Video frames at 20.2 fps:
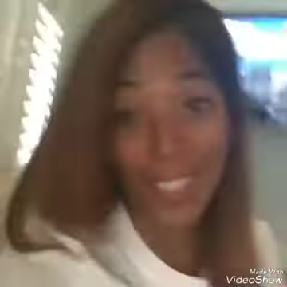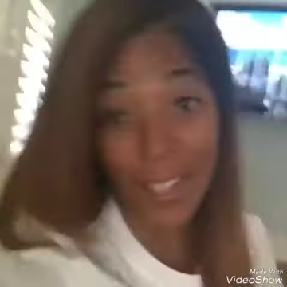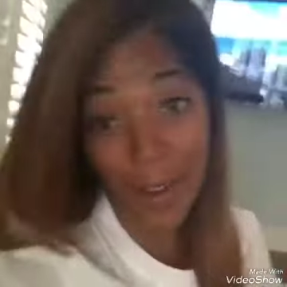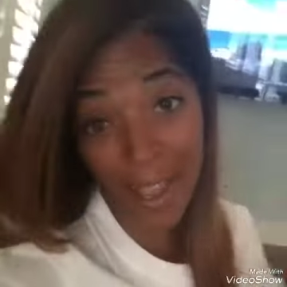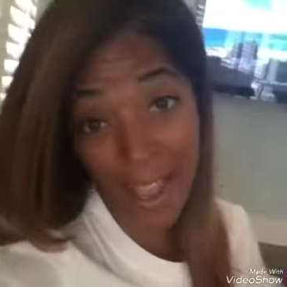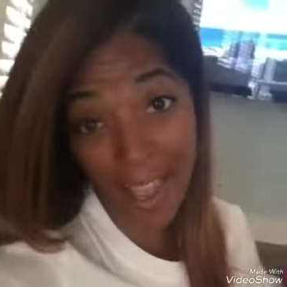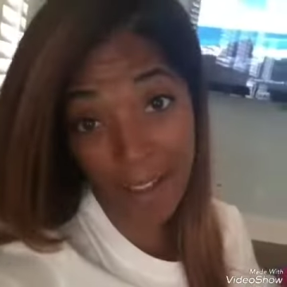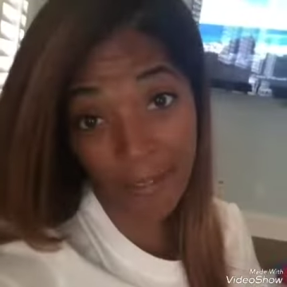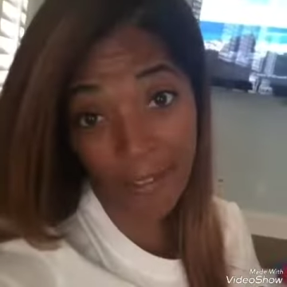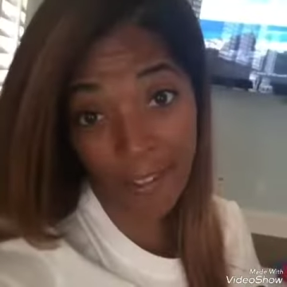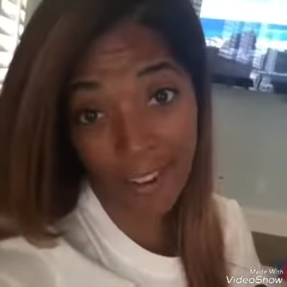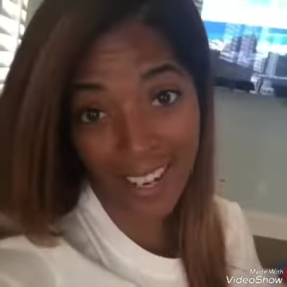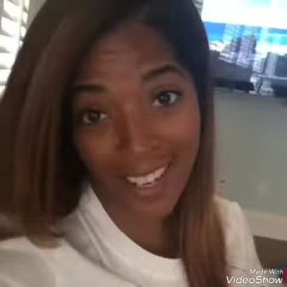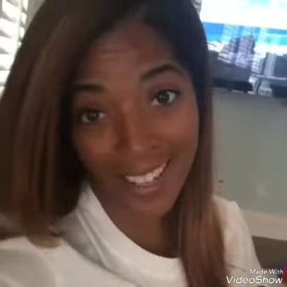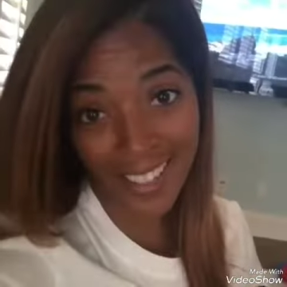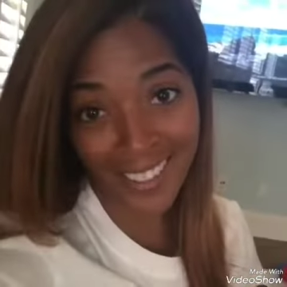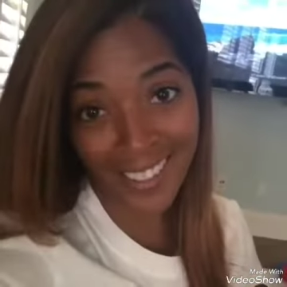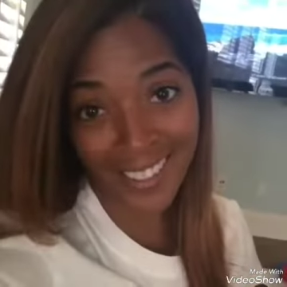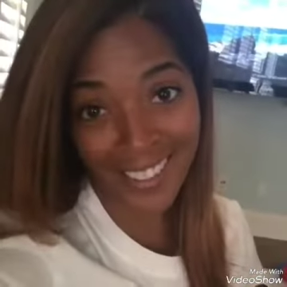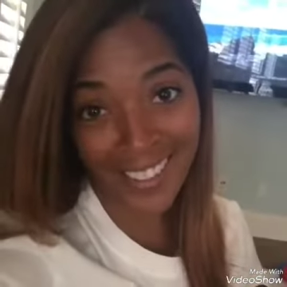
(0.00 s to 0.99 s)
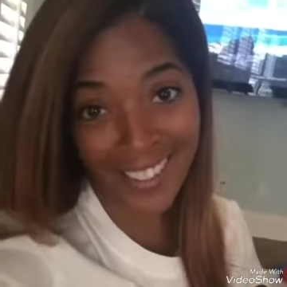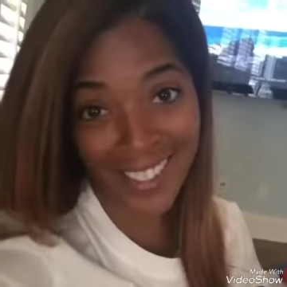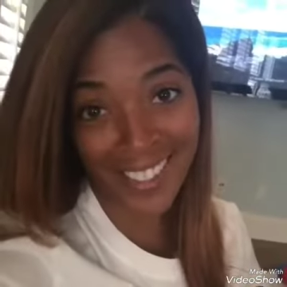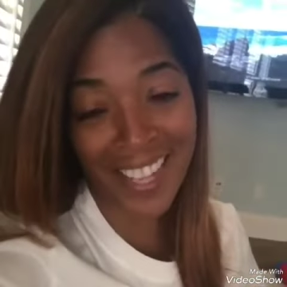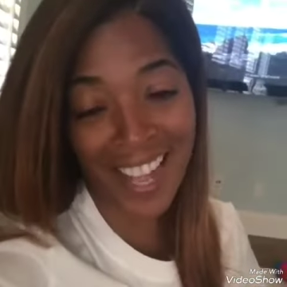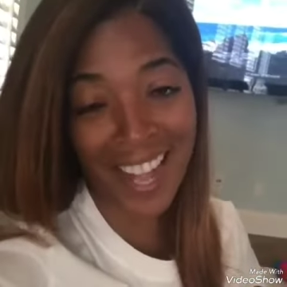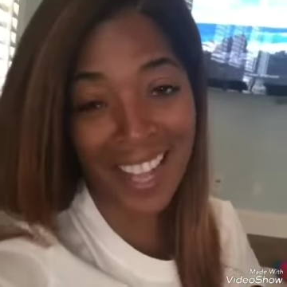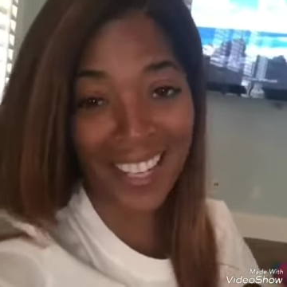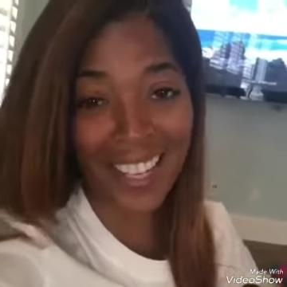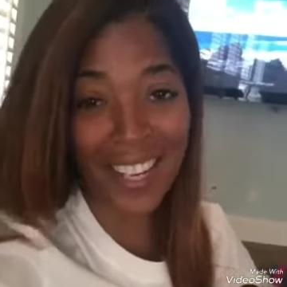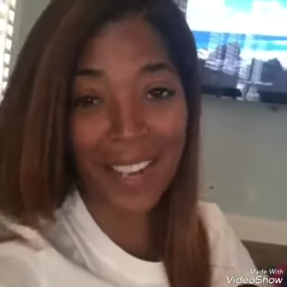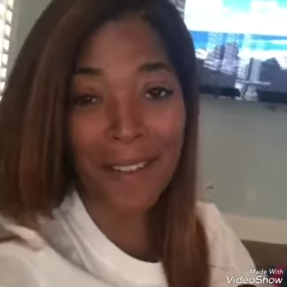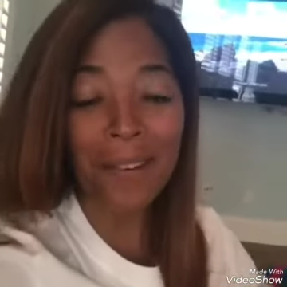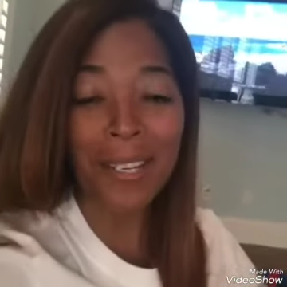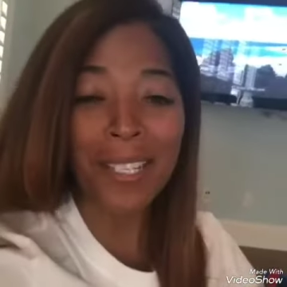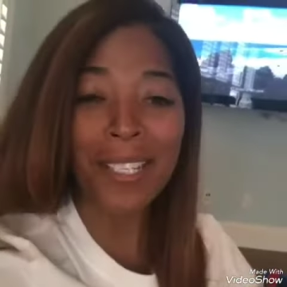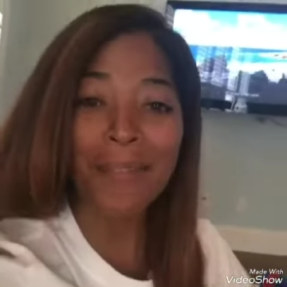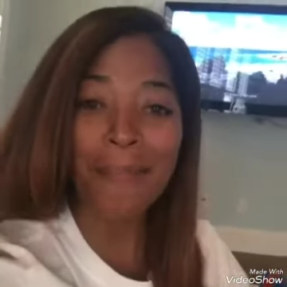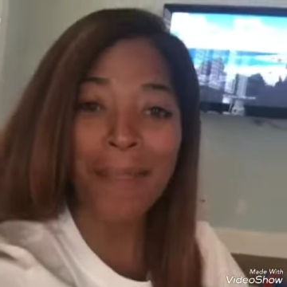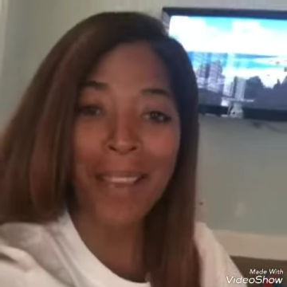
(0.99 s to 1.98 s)
So Avery decided he
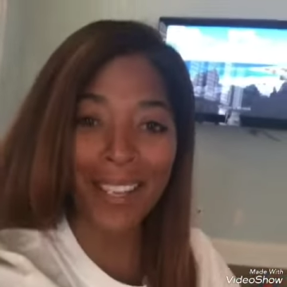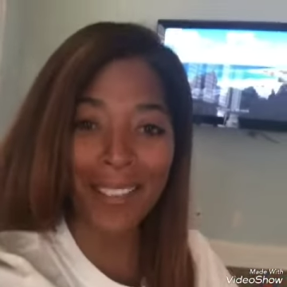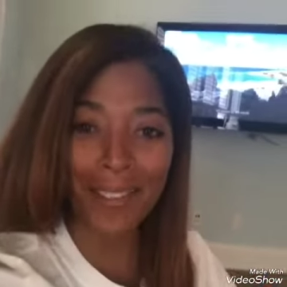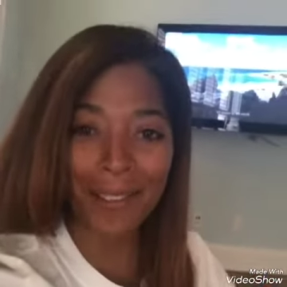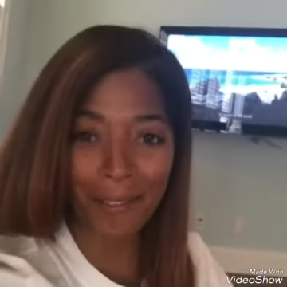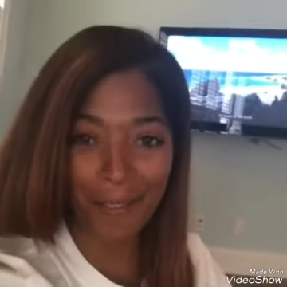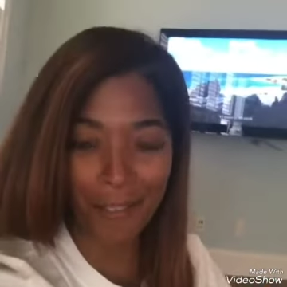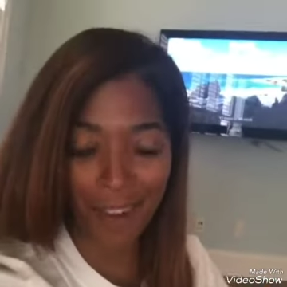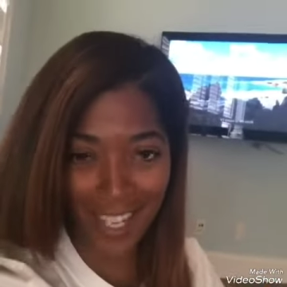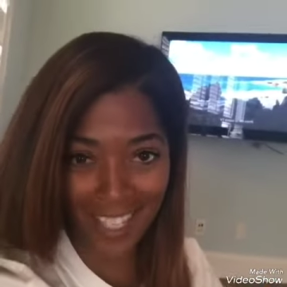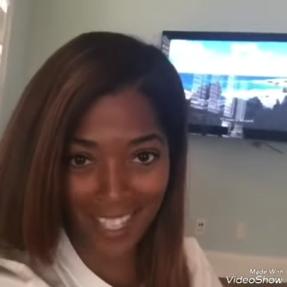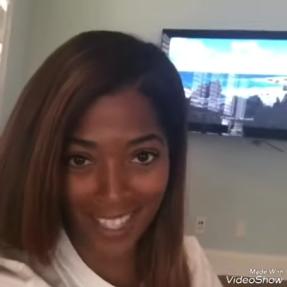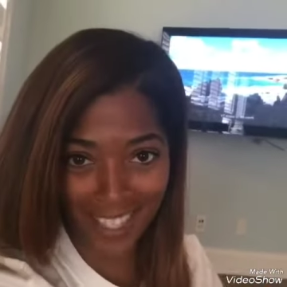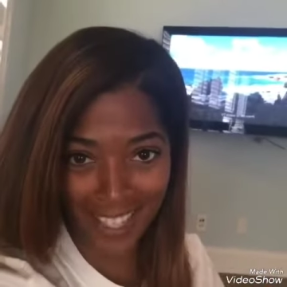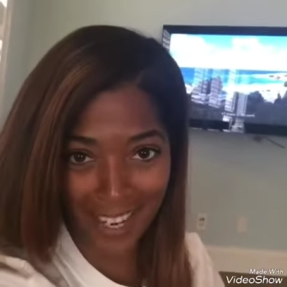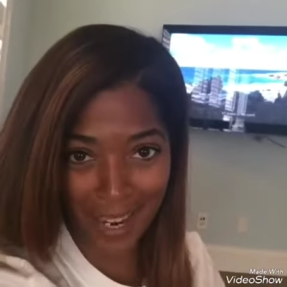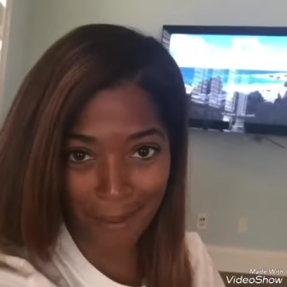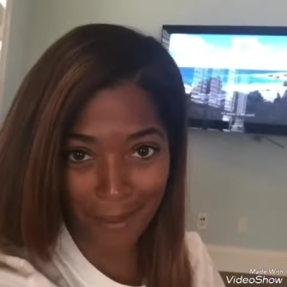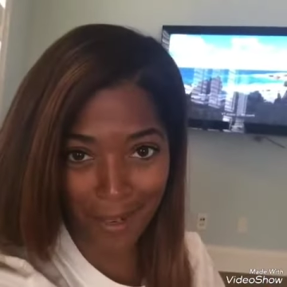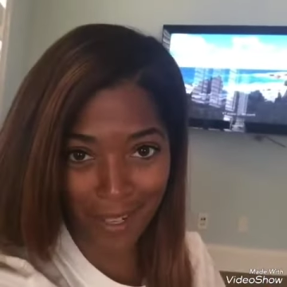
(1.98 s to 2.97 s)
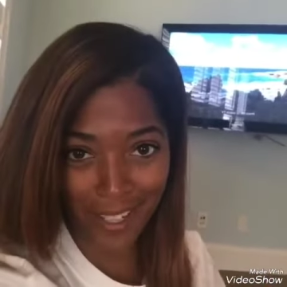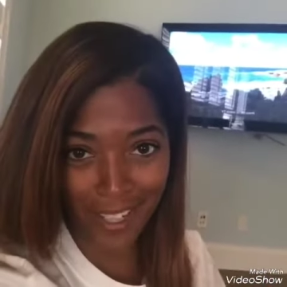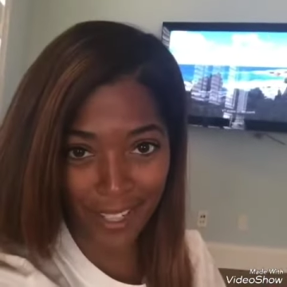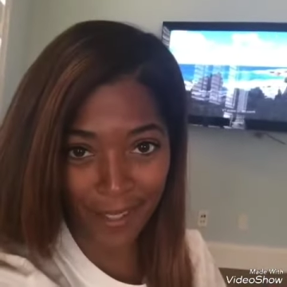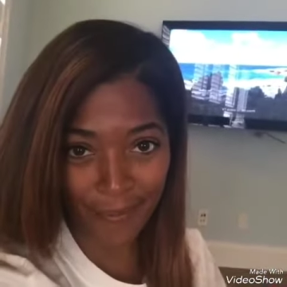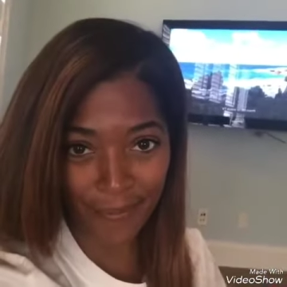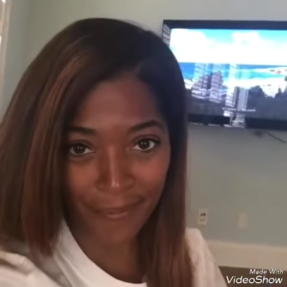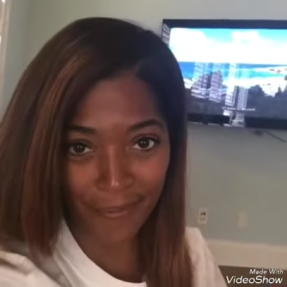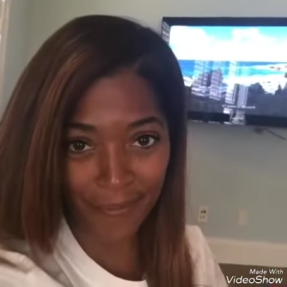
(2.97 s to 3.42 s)
wanted to make a new friend in the neighborhood.